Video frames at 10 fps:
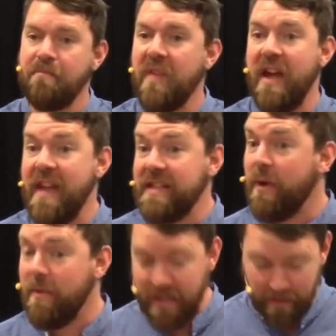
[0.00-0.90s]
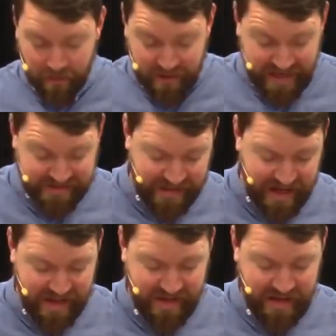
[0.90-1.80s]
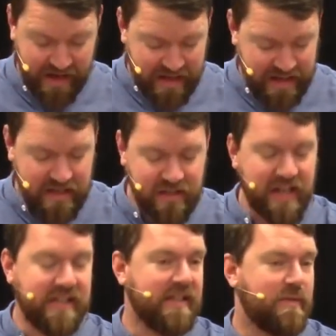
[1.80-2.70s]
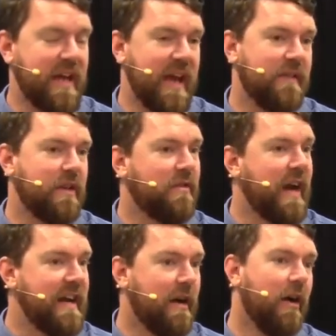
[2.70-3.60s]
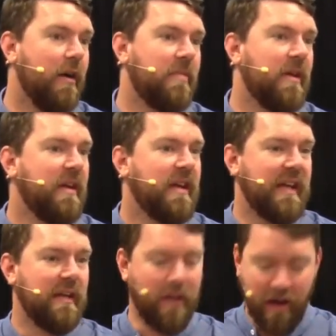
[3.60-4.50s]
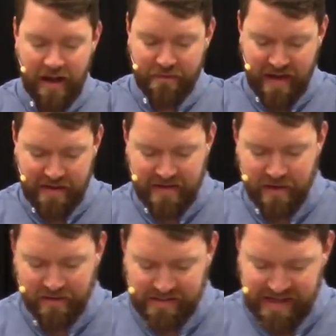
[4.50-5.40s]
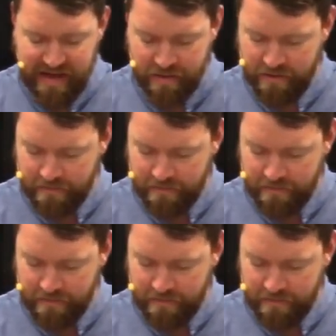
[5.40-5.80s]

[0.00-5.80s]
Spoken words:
And that's what we're going to look at today, that in Jesus we have a great hope in life and beyond death.